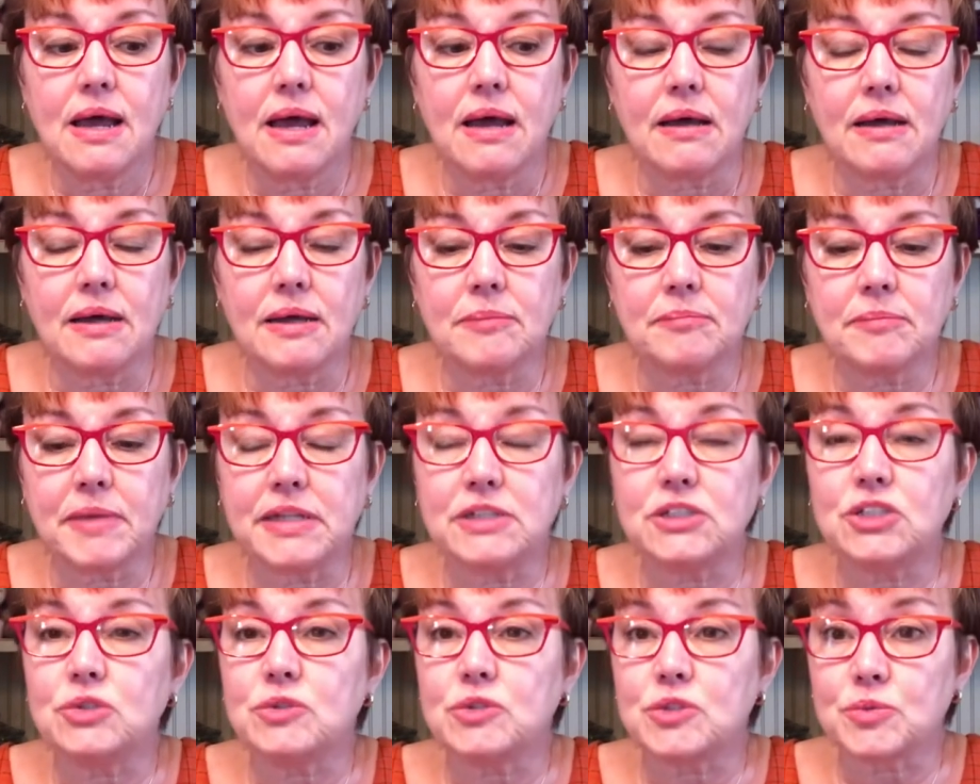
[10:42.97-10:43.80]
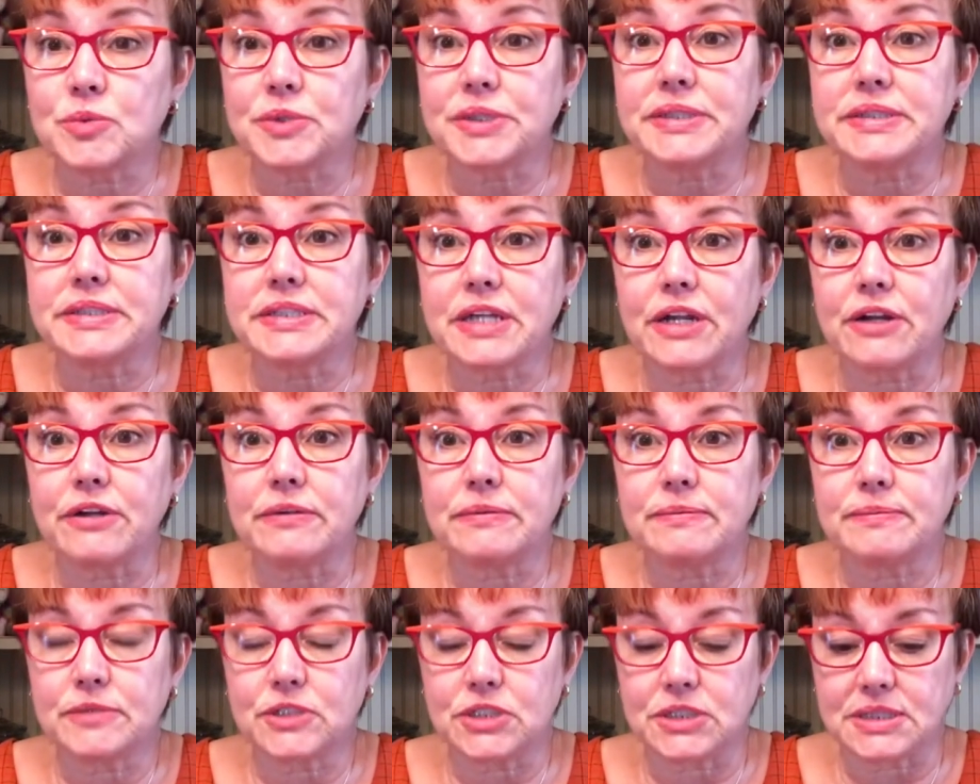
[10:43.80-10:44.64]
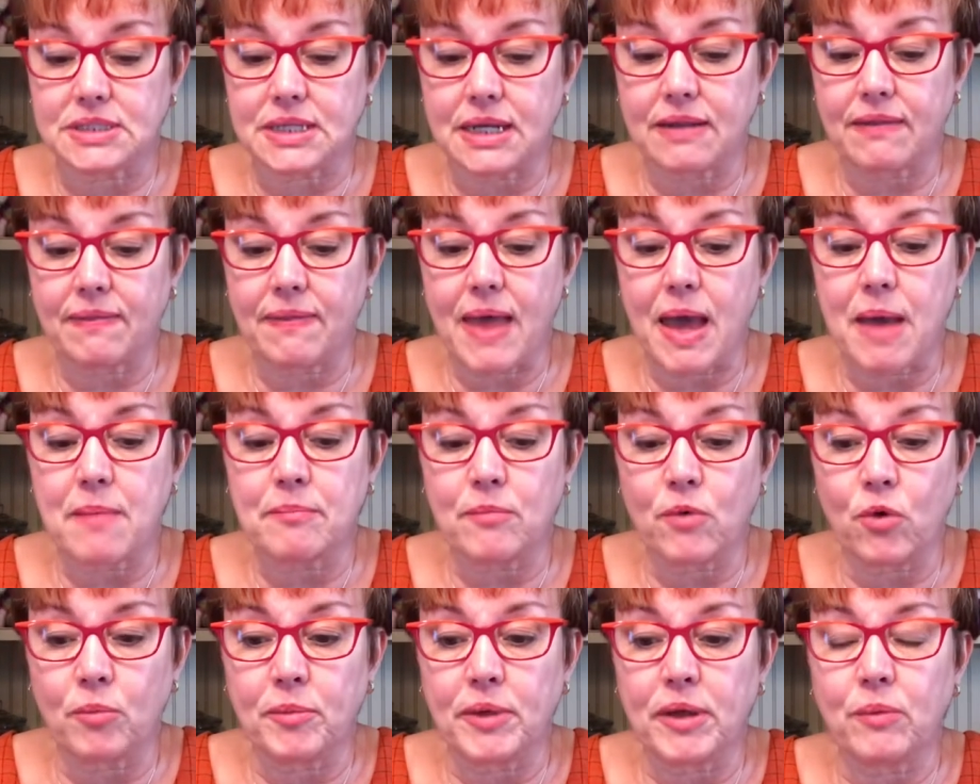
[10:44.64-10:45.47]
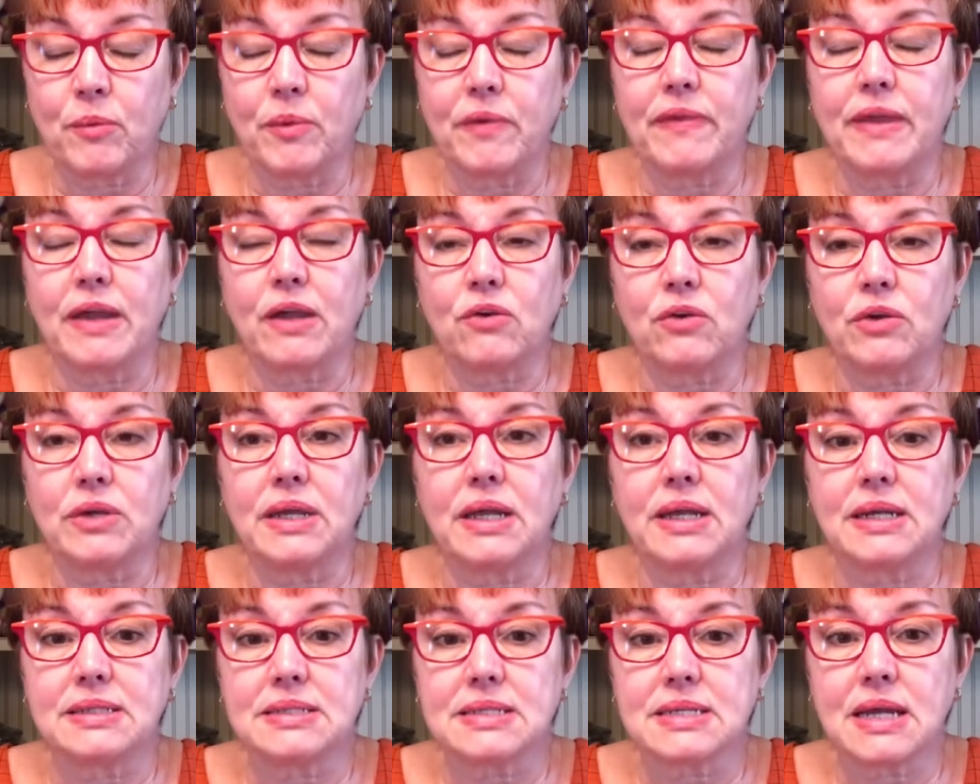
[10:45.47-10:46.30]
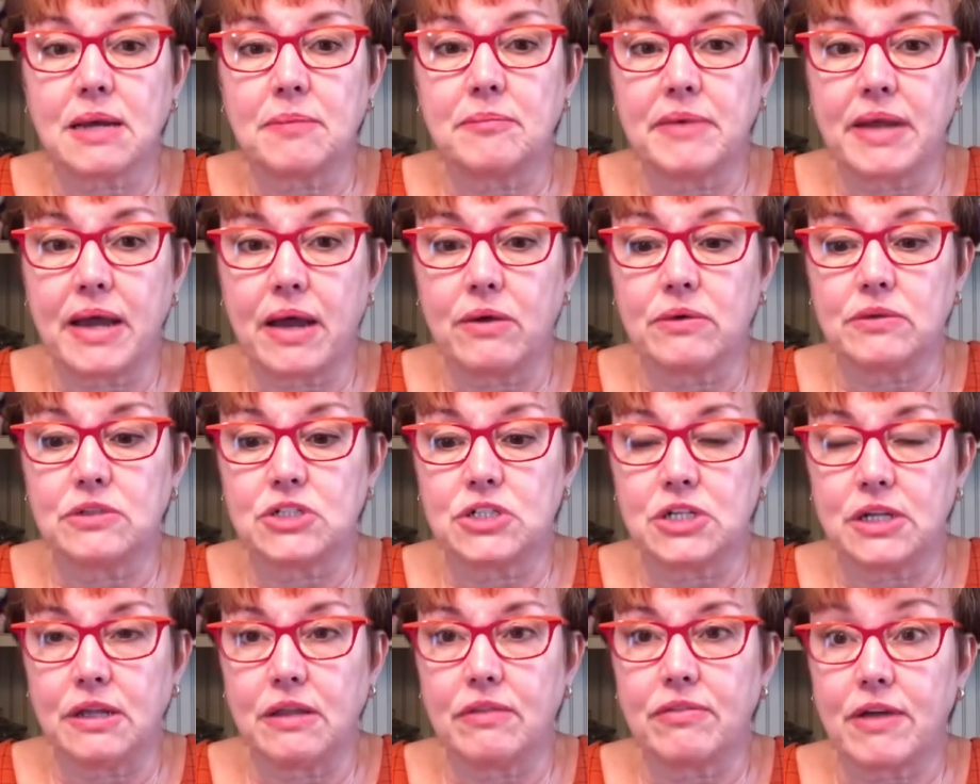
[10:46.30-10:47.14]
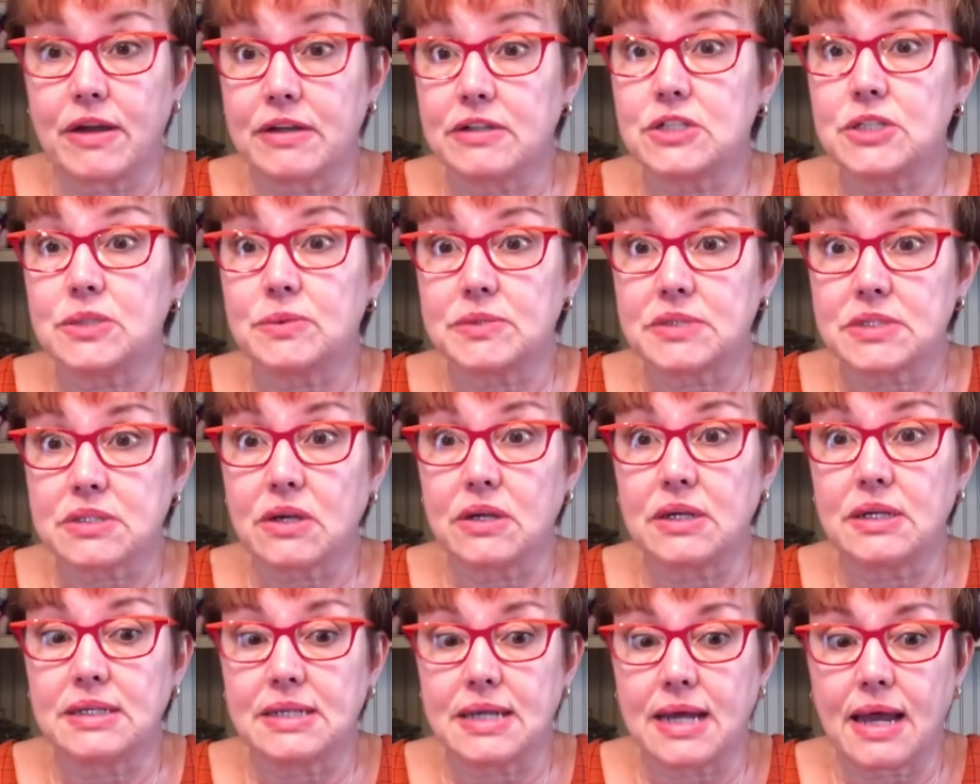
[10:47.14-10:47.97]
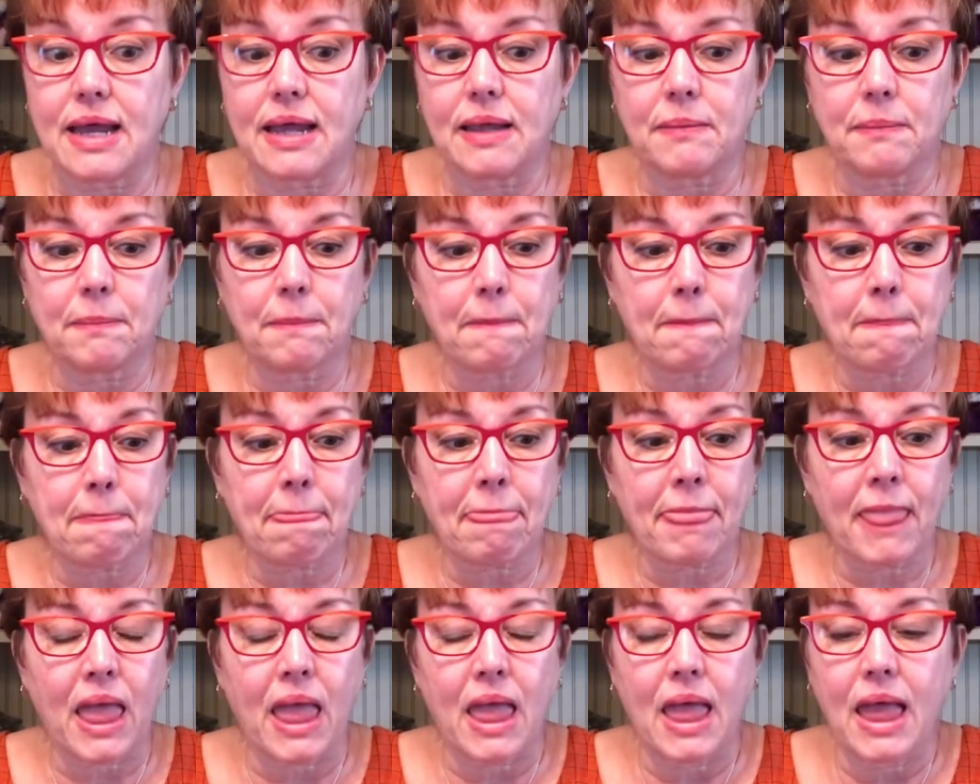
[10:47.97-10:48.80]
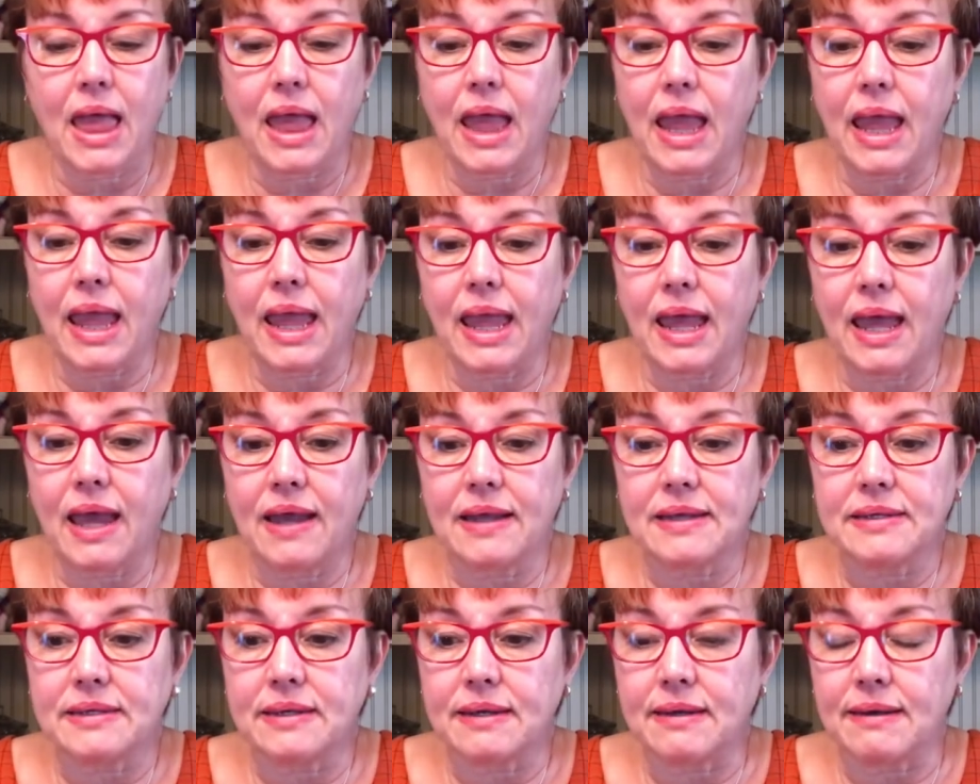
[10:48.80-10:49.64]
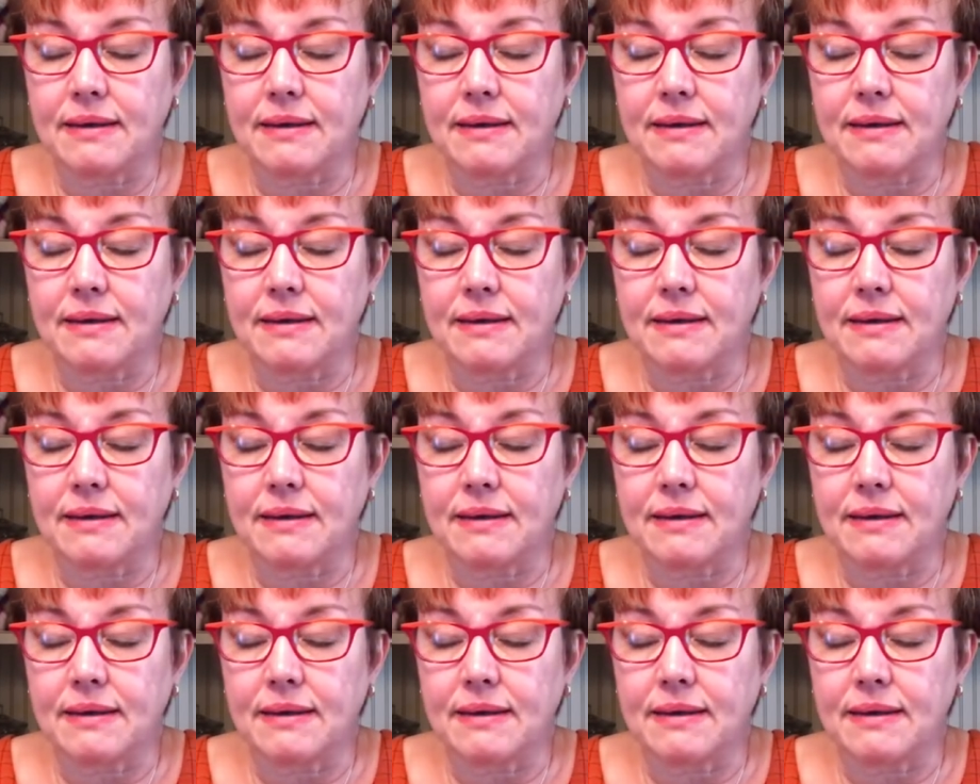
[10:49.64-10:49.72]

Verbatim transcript: And she was really scared. She said in that moment when they couldn't get it to come down, she thought she was going to die. And